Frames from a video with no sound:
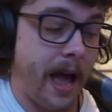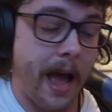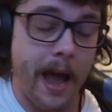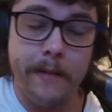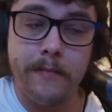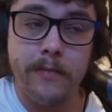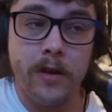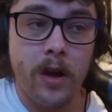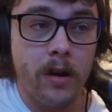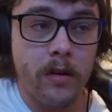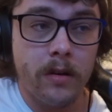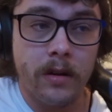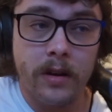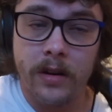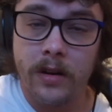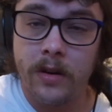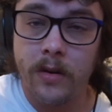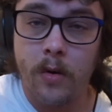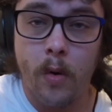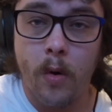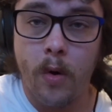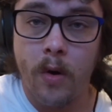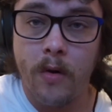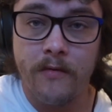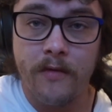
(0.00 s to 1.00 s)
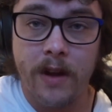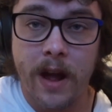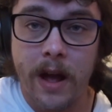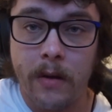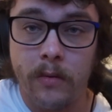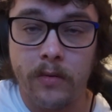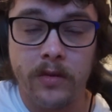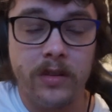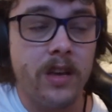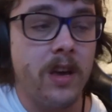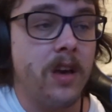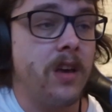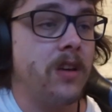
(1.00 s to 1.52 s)
I'm not going to go
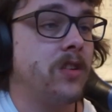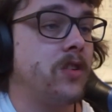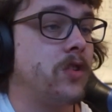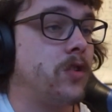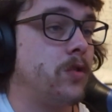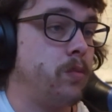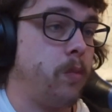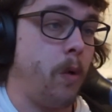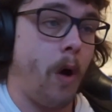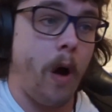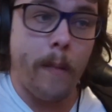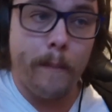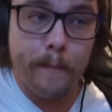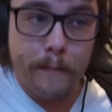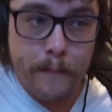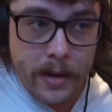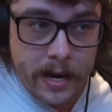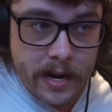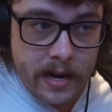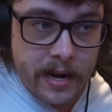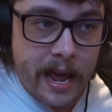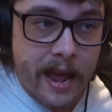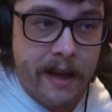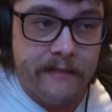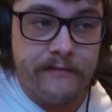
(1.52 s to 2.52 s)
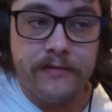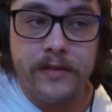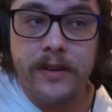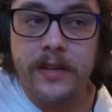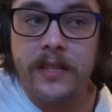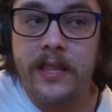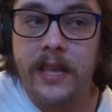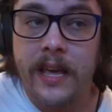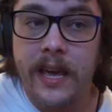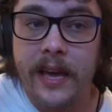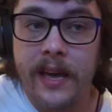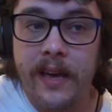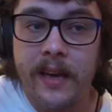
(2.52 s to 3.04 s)
around swapping
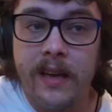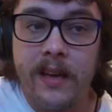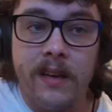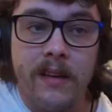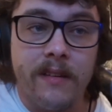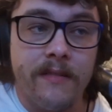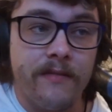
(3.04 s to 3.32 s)
everything,